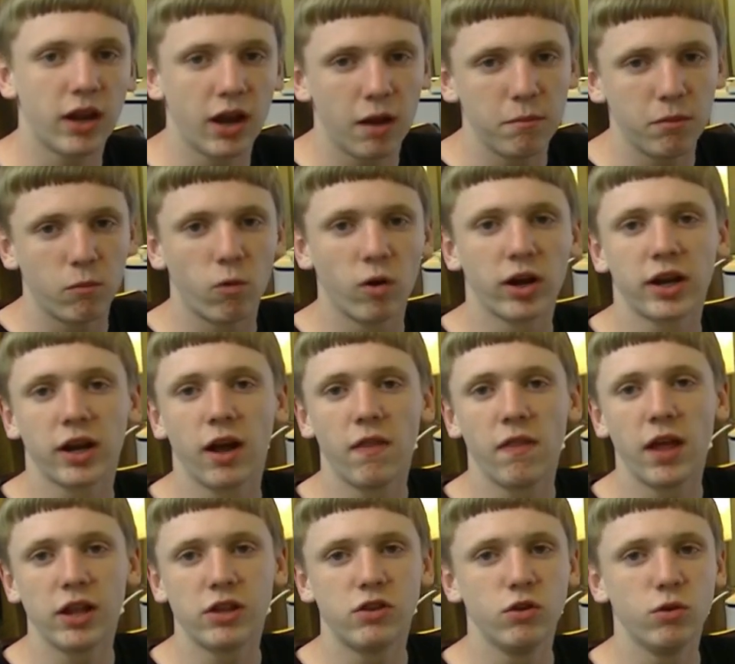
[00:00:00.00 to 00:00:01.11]
and I've been working on
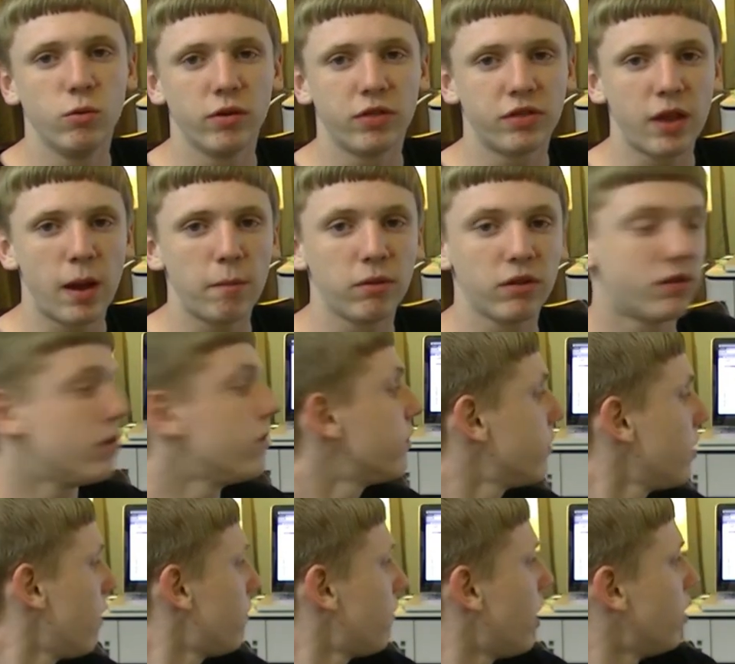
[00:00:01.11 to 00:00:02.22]
that too with templates and
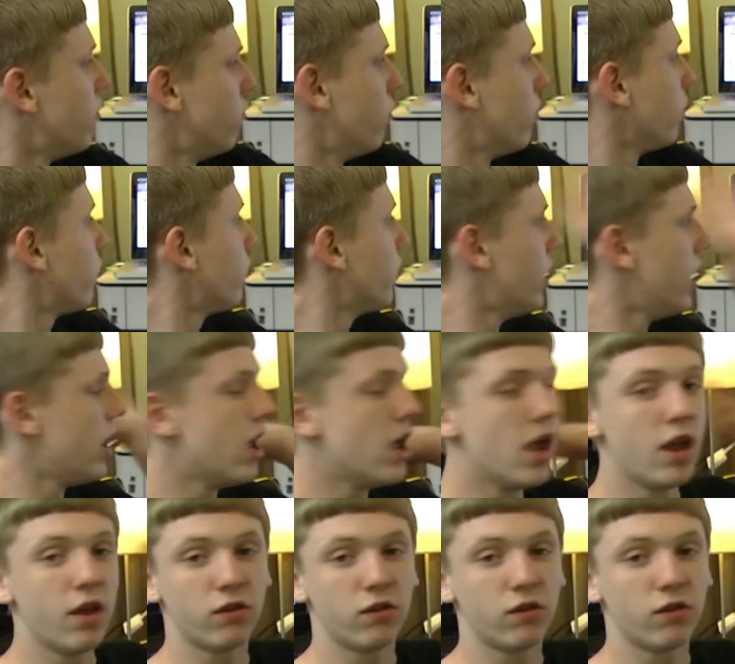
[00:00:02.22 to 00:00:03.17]
stuff, as you can see.